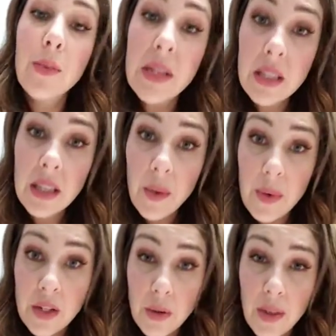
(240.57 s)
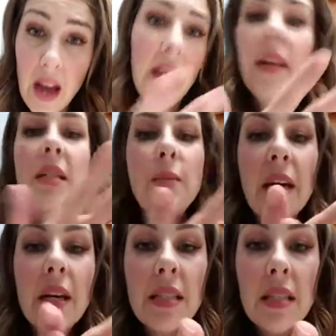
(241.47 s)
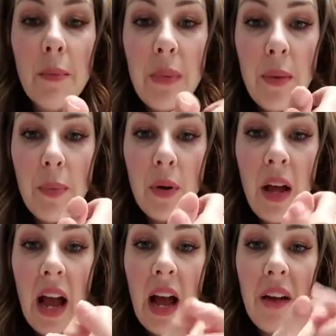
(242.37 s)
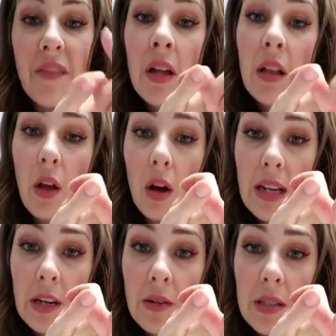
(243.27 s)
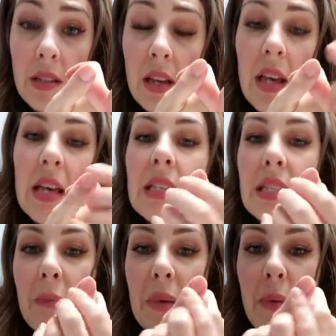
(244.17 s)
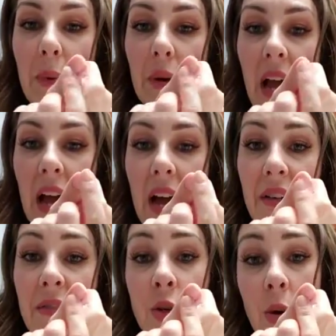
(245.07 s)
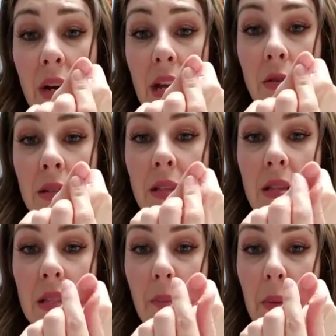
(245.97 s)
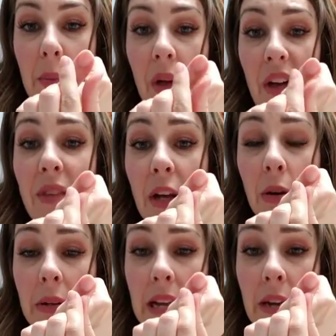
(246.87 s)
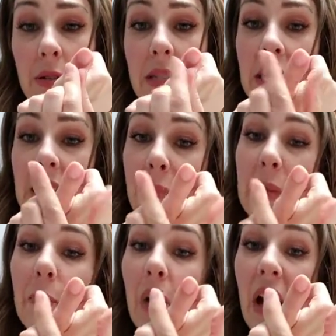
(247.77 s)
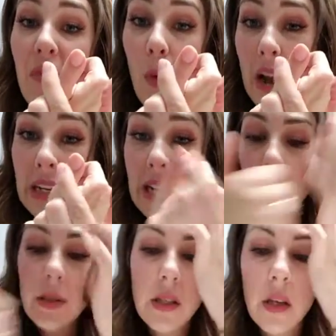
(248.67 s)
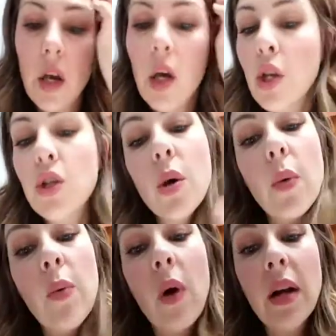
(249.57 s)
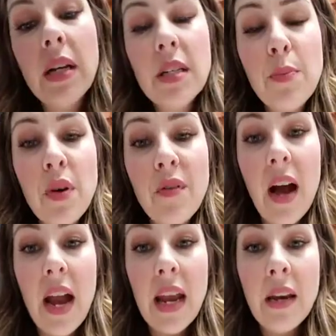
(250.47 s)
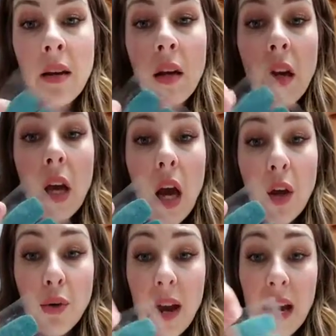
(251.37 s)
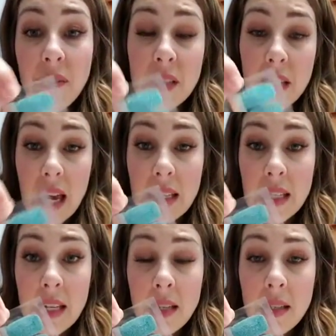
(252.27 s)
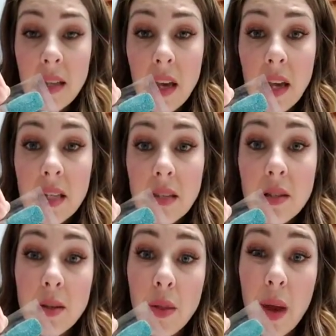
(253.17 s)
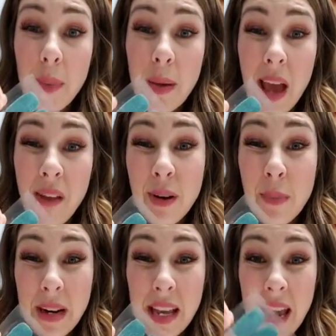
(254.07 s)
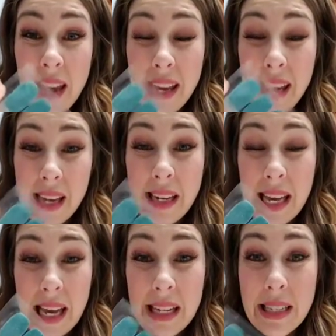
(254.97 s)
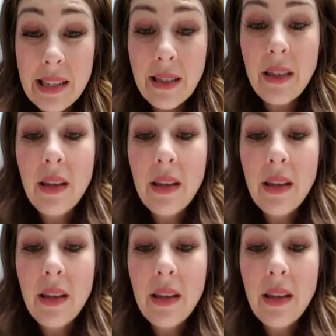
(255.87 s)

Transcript: reason that we do that is because some people have long nails, some people have short nails, some people have narrow nails, and some people have wide nails. So we wanted to provide an array of sizes so that everybody can get